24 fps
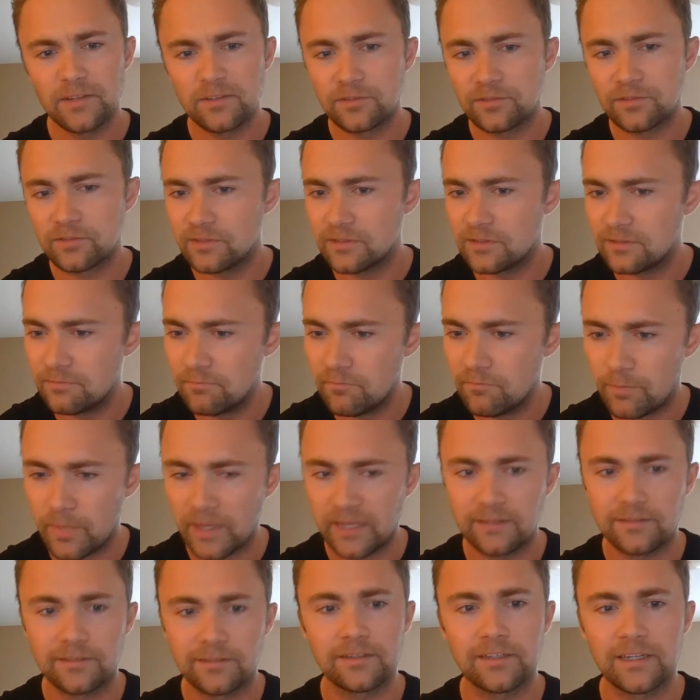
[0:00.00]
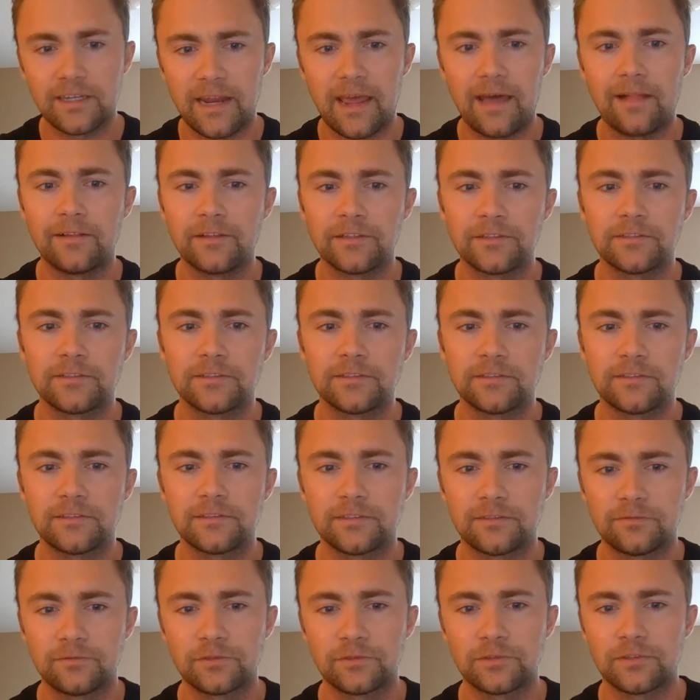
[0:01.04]
It's basic
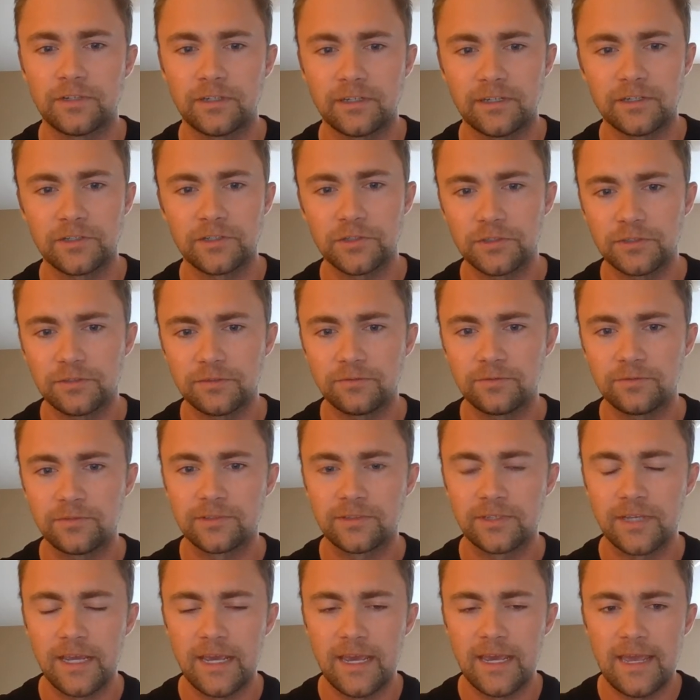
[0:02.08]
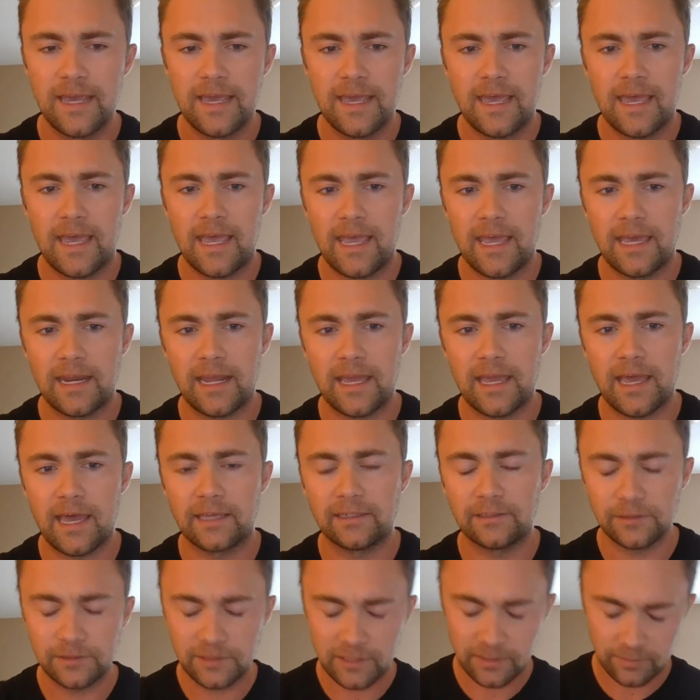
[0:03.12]
analysis of certain initiatives. And I
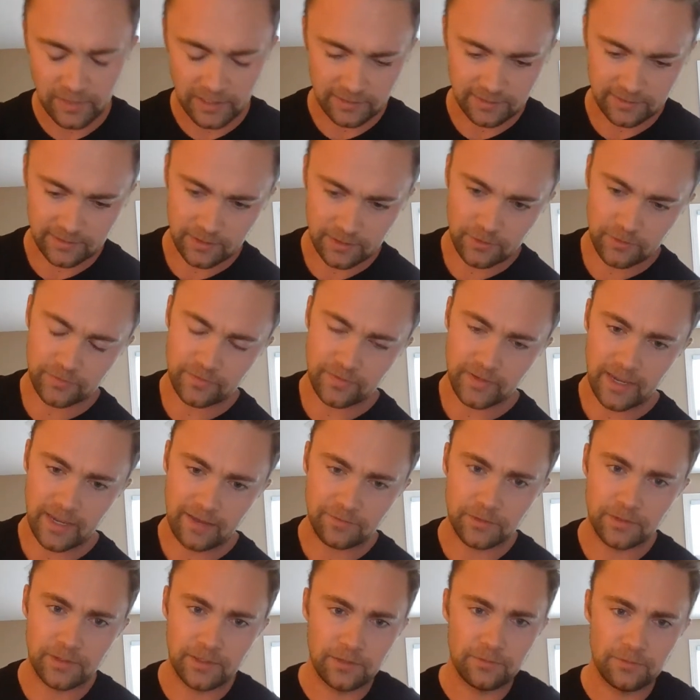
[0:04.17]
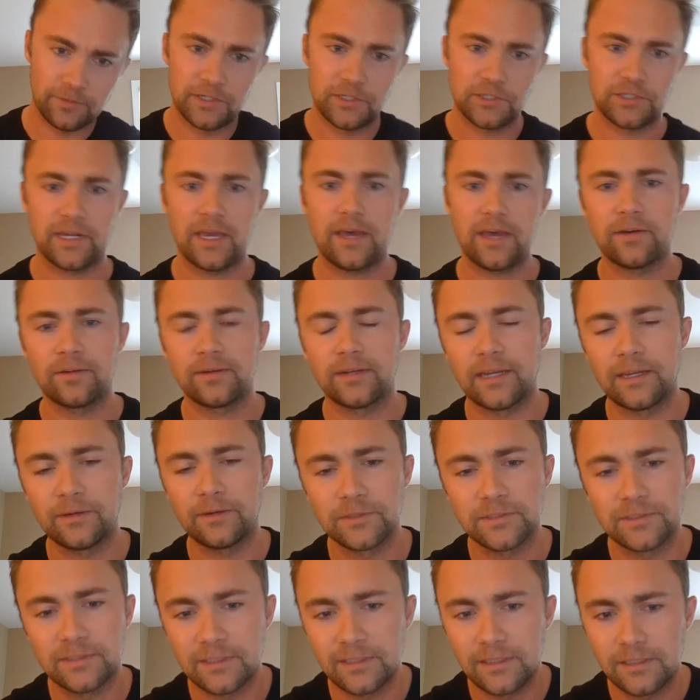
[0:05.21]
looked at myself after they reached out, and I
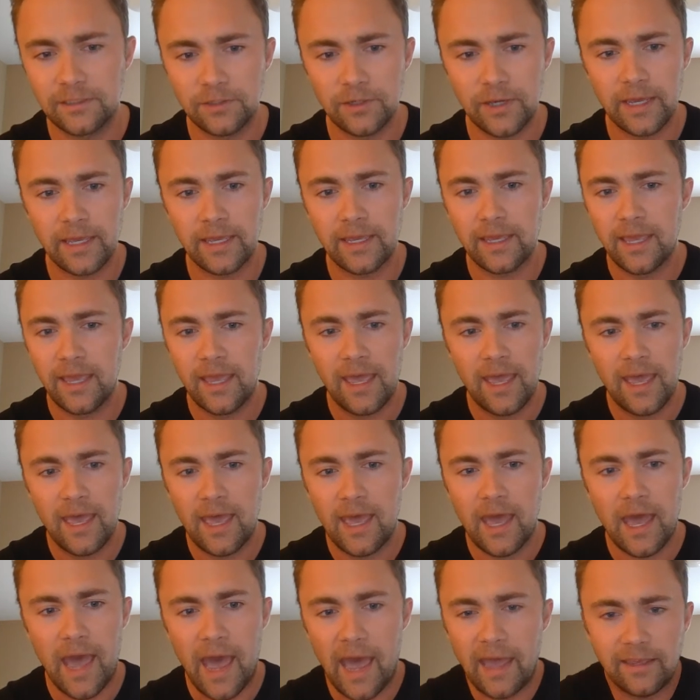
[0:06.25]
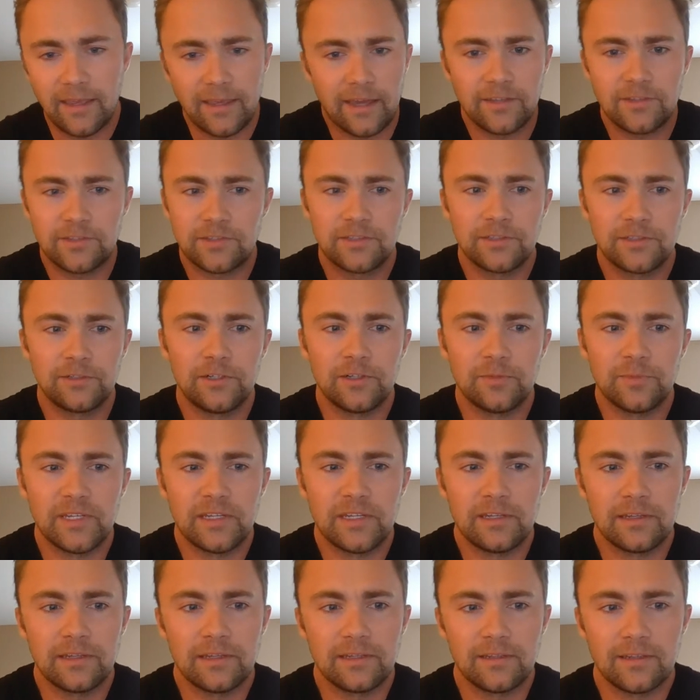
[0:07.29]
was like, I still am
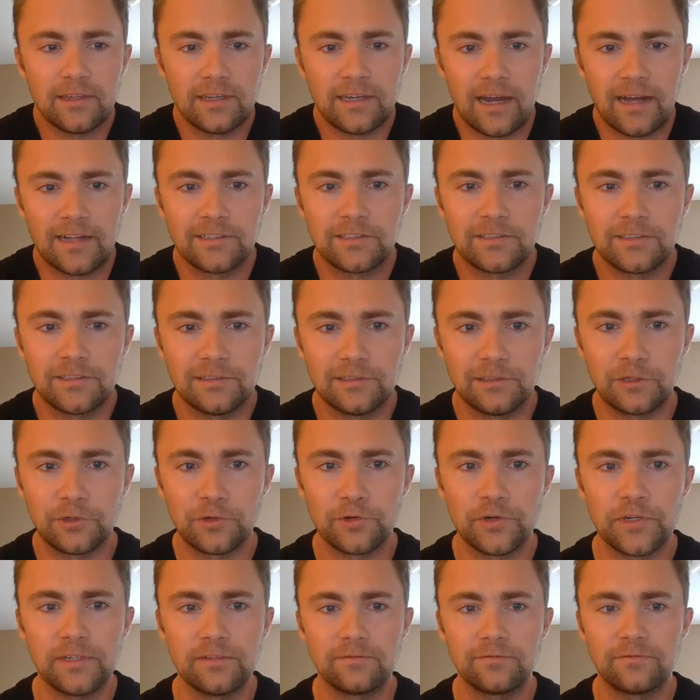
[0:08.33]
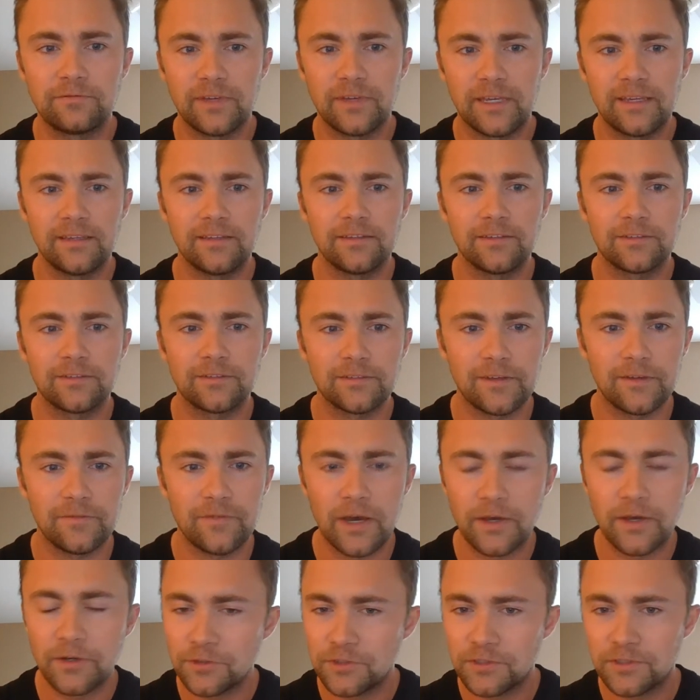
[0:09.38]
in the constant learning phase of
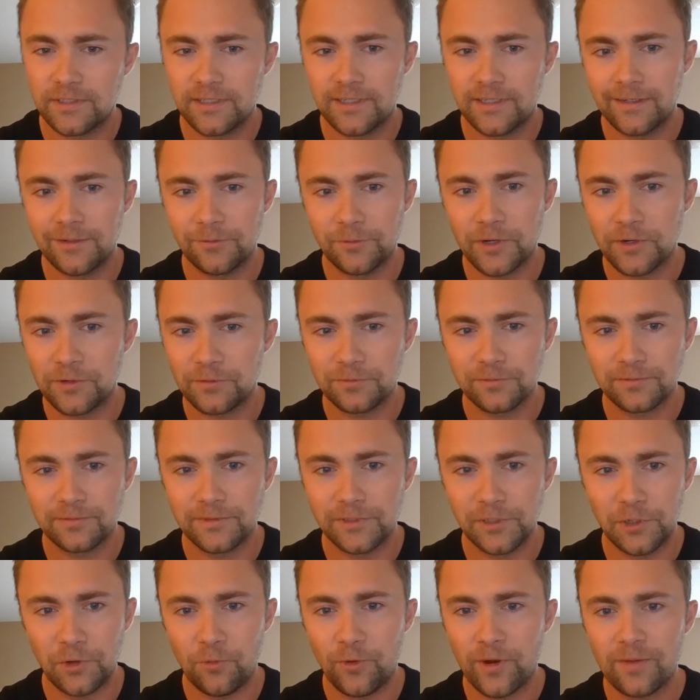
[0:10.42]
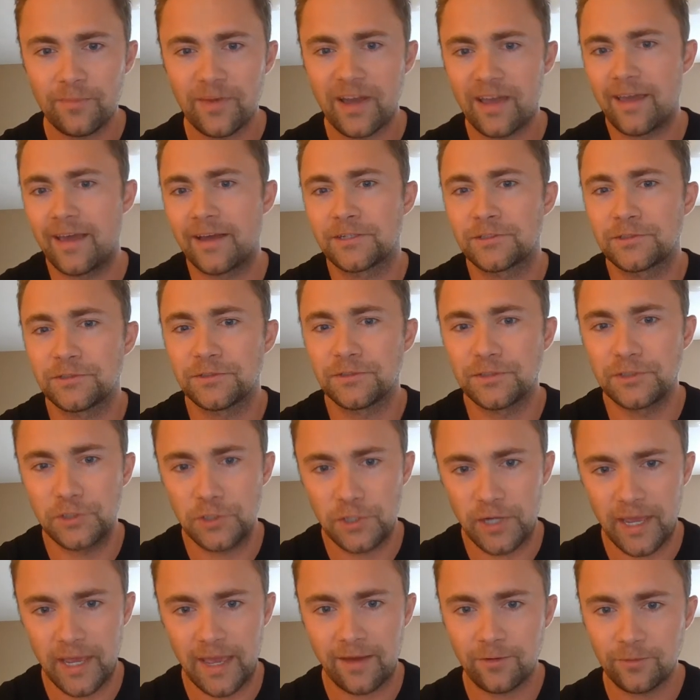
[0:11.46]
understanding what am I actually
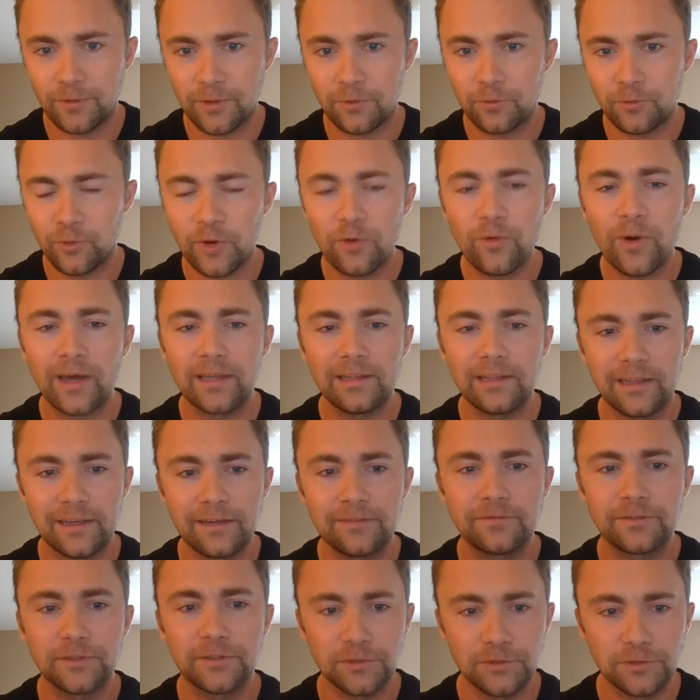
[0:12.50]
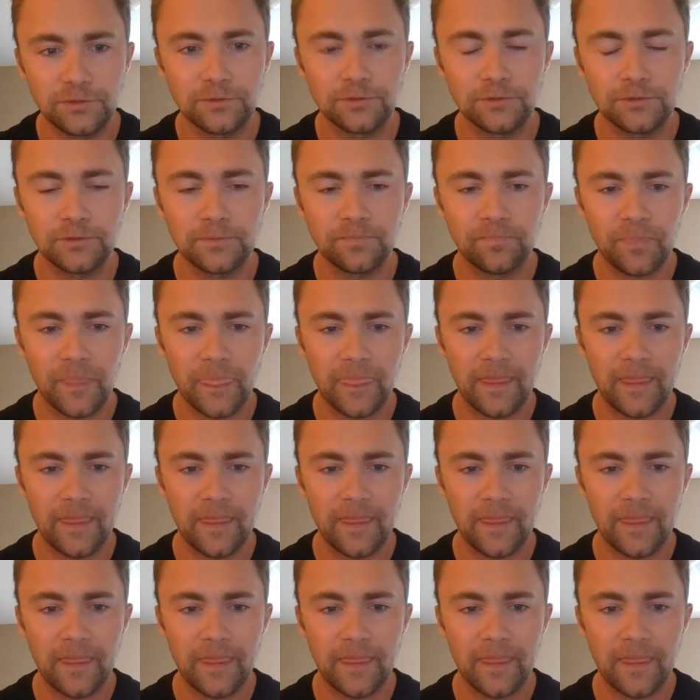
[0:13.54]
good at? What do I love to do?